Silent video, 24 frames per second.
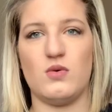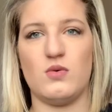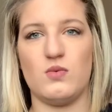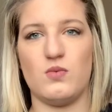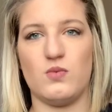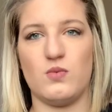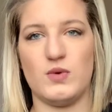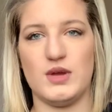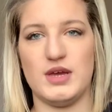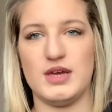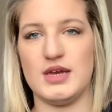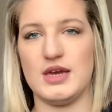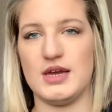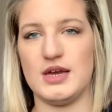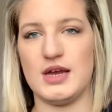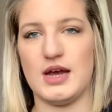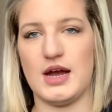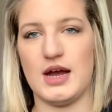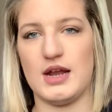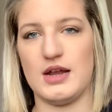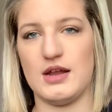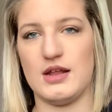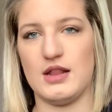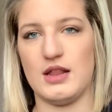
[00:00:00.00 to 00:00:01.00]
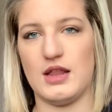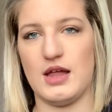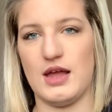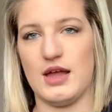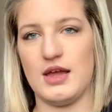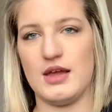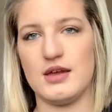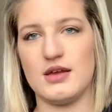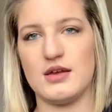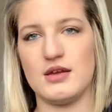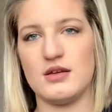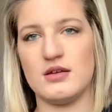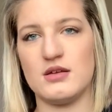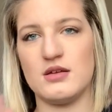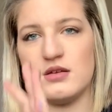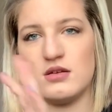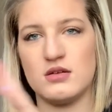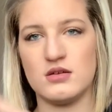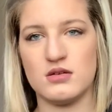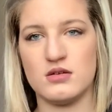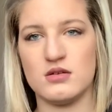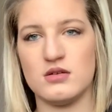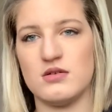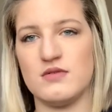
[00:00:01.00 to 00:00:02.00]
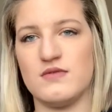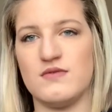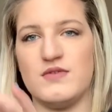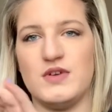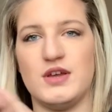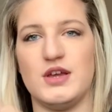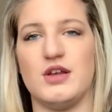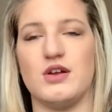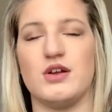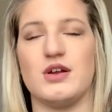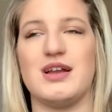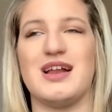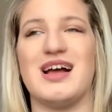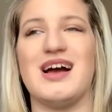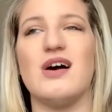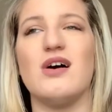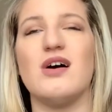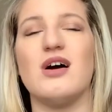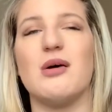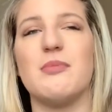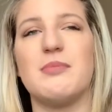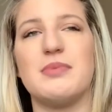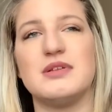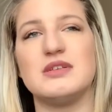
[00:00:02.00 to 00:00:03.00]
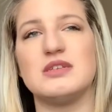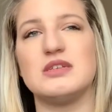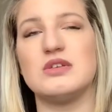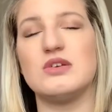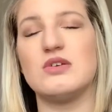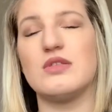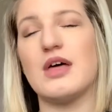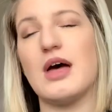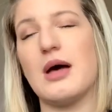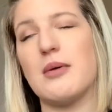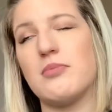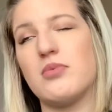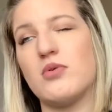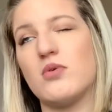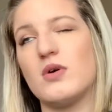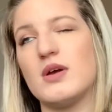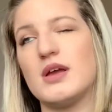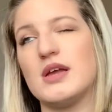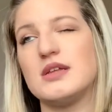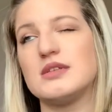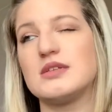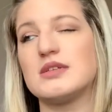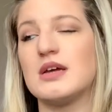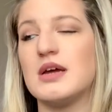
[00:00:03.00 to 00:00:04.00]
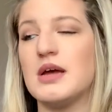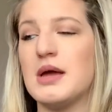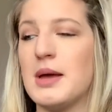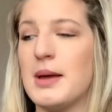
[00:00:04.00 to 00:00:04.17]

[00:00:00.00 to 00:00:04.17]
we can kind of like figure it out up until that point.